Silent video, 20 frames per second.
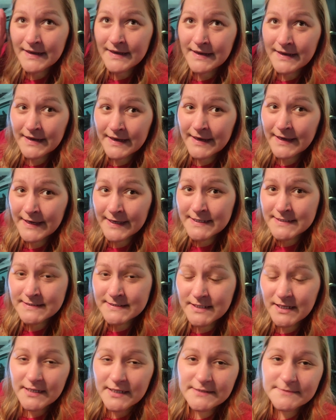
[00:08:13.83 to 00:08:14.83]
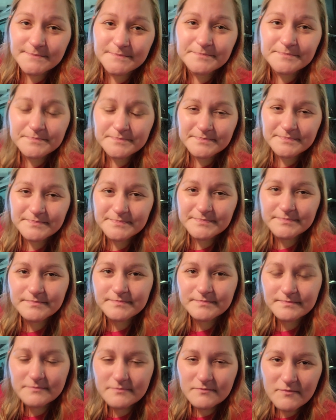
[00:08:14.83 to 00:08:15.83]
I guess not.
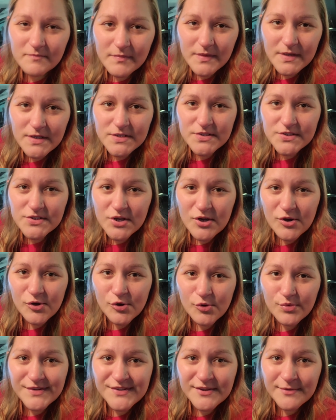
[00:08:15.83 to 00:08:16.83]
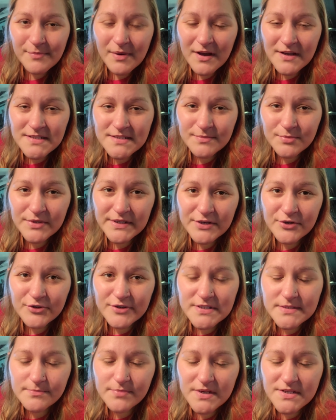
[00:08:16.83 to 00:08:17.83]
So with the possible
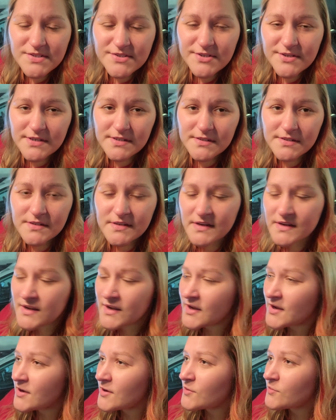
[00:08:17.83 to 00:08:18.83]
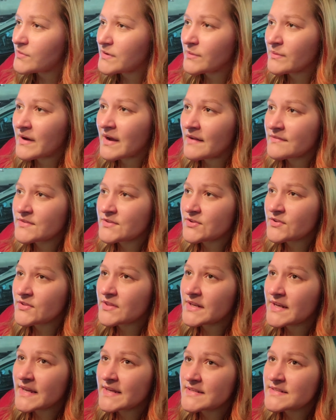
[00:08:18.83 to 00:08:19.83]
increased pressure, we will have to do the
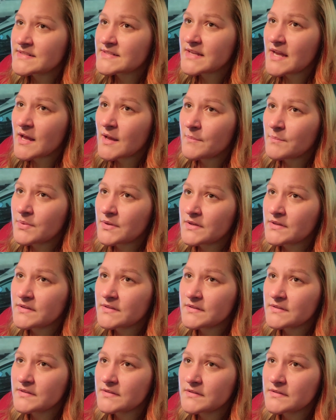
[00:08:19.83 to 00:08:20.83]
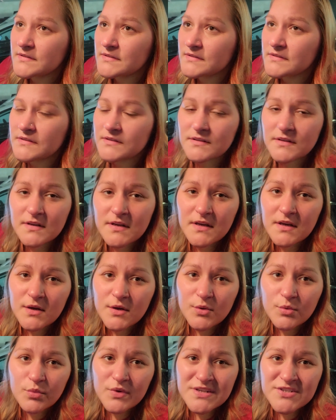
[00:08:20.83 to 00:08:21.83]
next step,
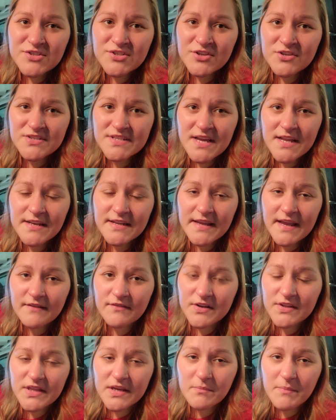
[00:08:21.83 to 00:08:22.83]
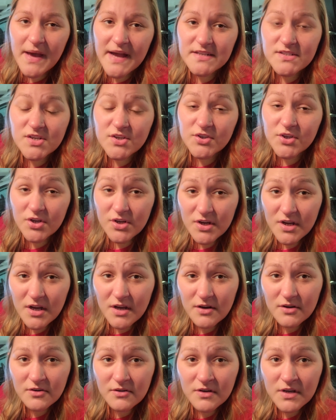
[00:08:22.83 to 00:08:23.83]
which they're sending everything back to
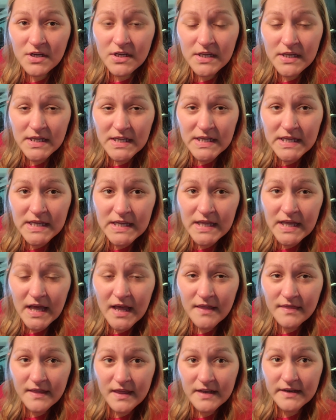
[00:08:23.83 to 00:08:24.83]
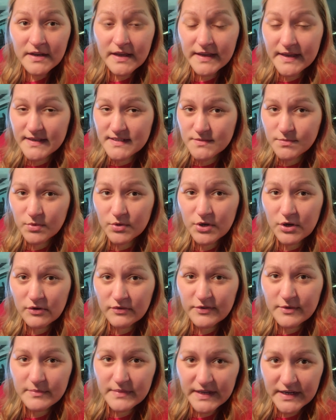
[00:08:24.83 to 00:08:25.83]
neuro, and then I guess we'll go
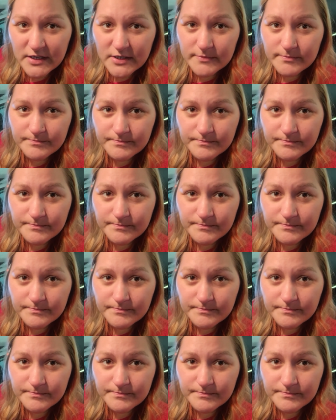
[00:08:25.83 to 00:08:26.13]
from there.